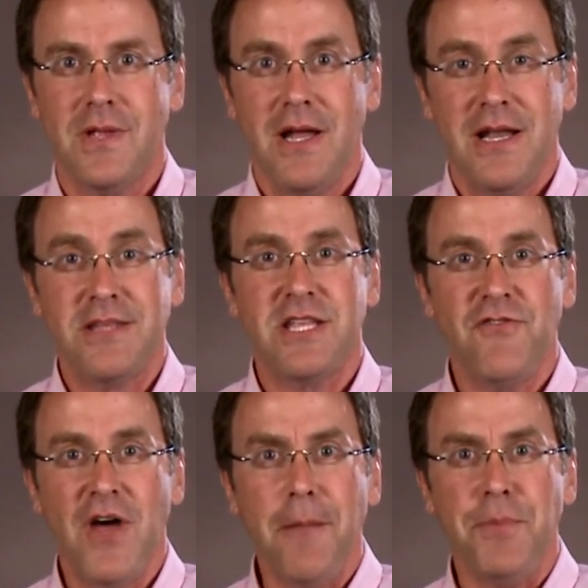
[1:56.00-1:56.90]
Now to
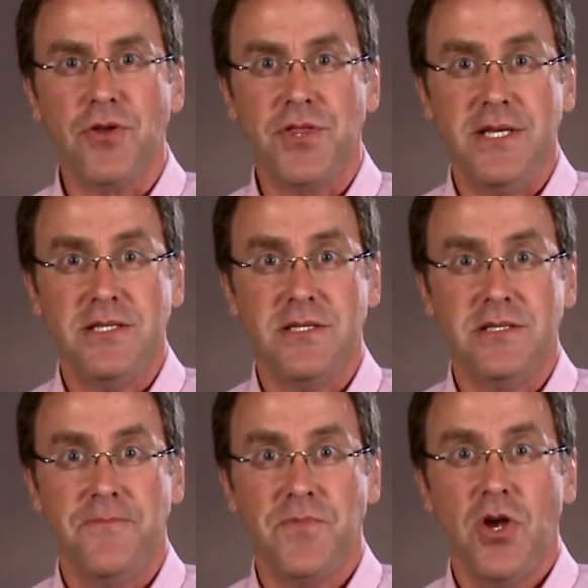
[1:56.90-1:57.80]
develop your thesis,
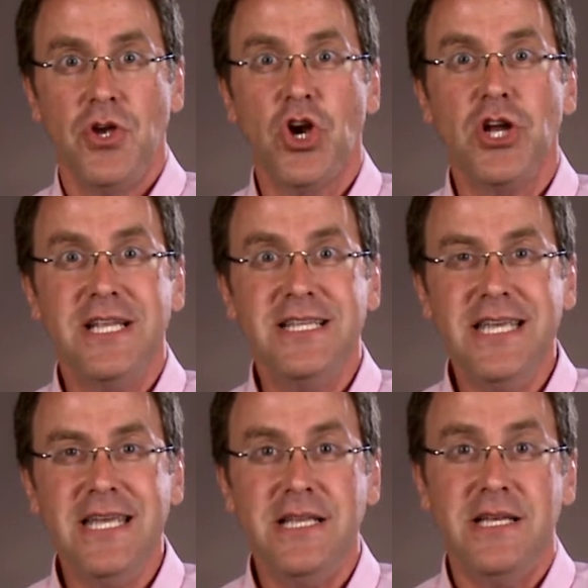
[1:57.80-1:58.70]
you're going to
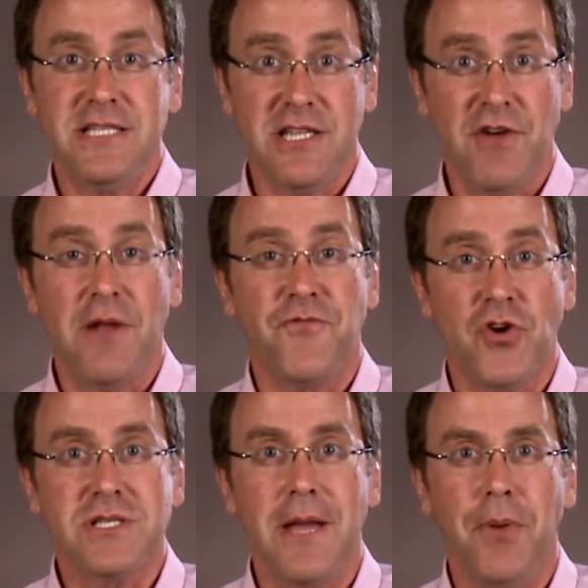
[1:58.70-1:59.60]
need to develop
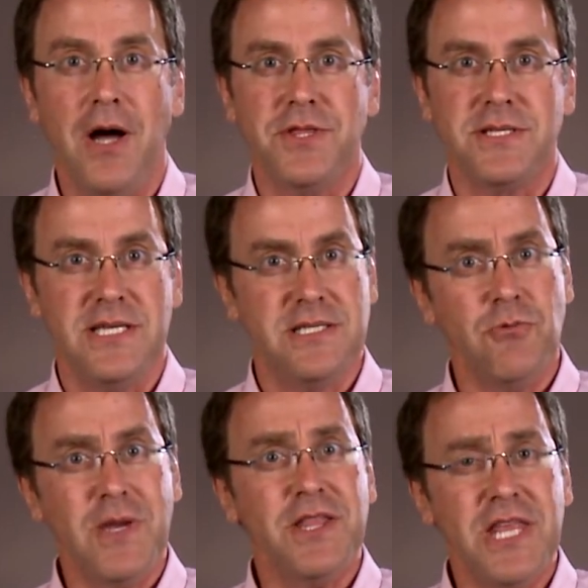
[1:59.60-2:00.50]
first hypotheses, and
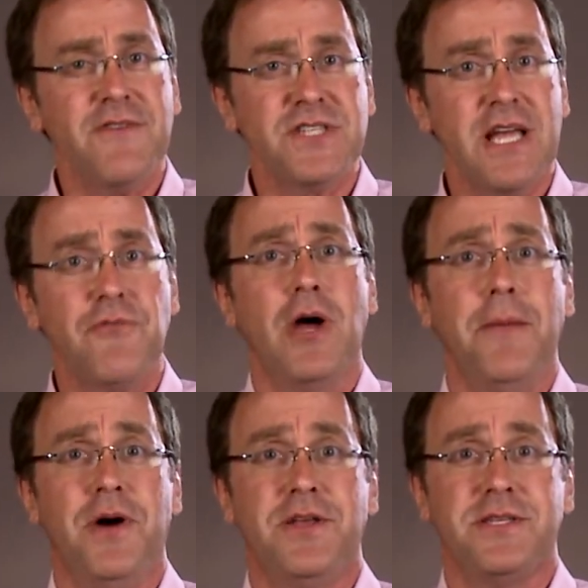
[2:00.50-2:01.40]
we can think of several
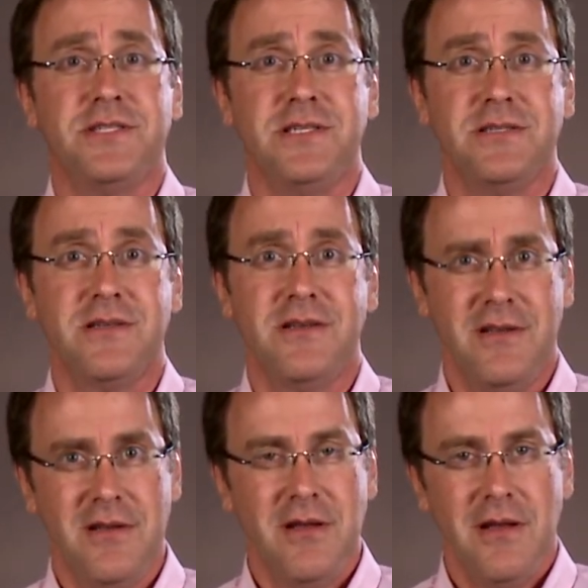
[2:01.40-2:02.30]
hypotheses.
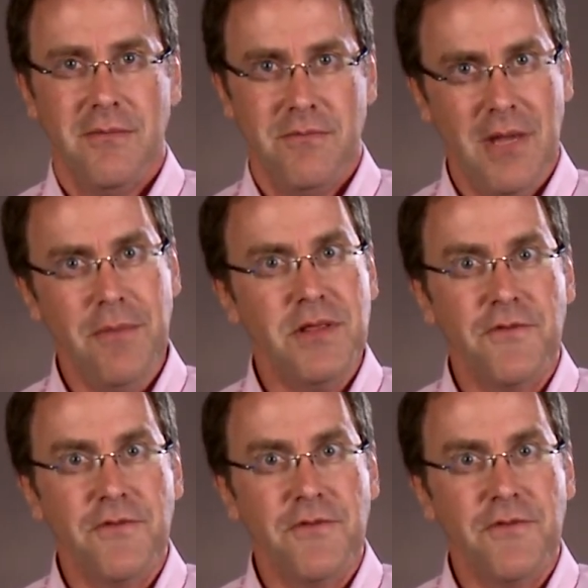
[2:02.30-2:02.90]
Maybe the